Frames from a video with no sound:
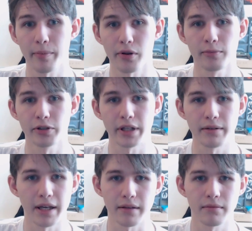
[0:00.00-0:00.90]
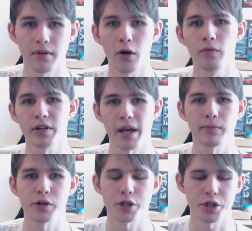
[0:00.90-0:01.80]
up thermally over
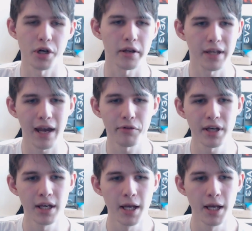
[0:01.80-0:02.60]
temperature shutdown,